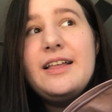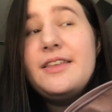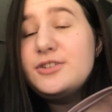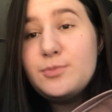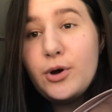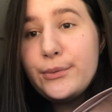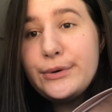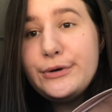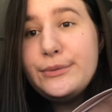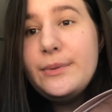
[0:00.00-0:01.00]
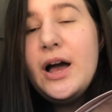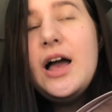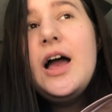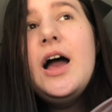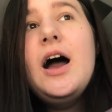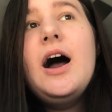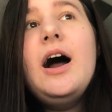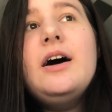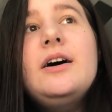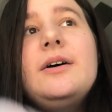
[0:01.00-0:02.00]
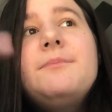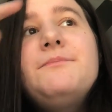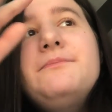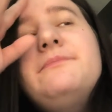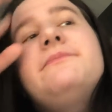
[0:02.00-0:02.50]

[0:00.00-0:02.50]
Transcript: there's more room. Um,